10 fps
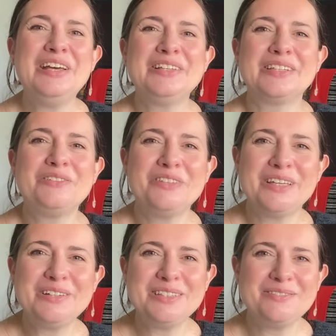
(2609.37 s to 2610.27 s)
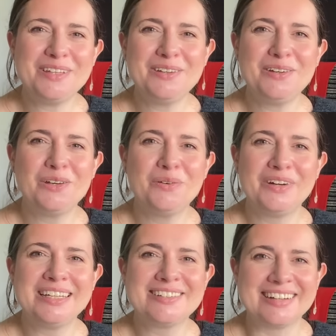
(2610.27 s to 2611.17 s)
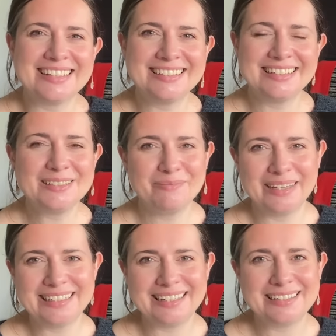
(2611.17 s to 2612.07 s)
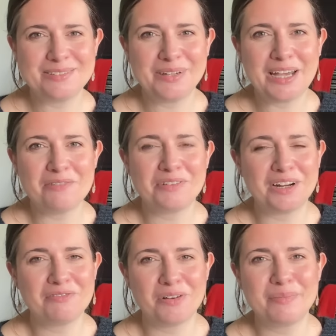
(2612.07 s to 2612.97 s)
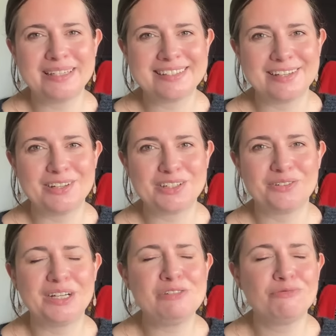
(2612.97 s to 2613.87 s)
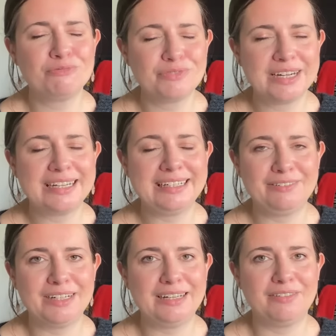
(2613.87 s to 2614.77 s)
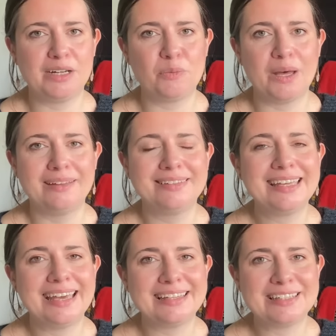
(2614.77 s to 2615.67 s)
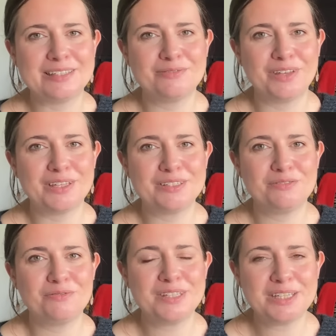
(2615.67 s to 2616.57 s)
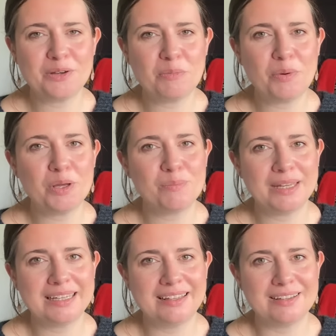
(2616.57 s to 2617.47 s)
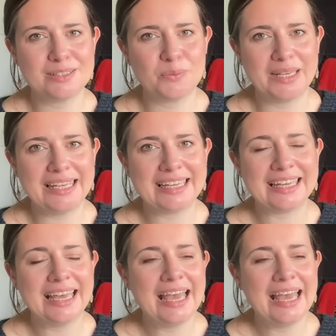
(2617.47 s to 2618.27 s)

So for those of you who are interested, my dad is recovering from his surgery really, really, really well. He had his first physio appointment last week.